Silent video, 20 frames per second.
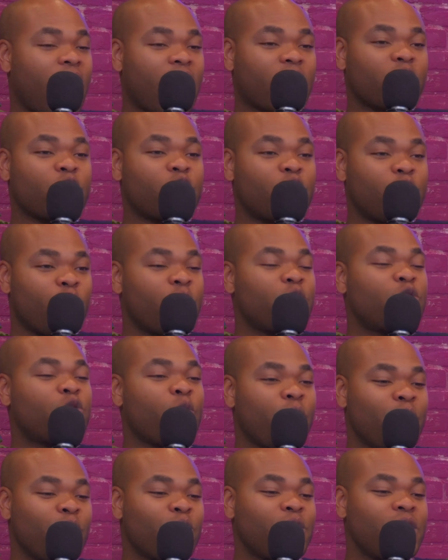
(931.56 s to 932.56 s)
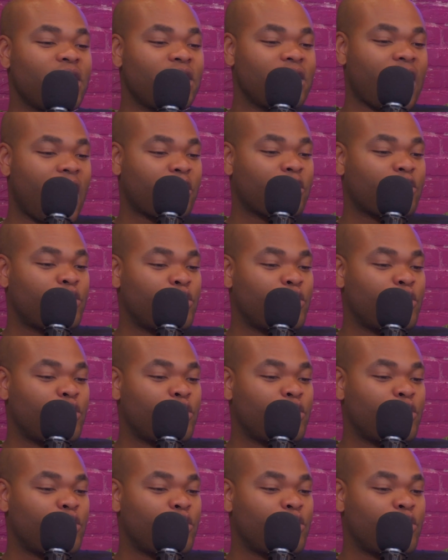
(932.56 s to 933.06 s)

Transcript: Dr. Seuss, so when you see a Dr.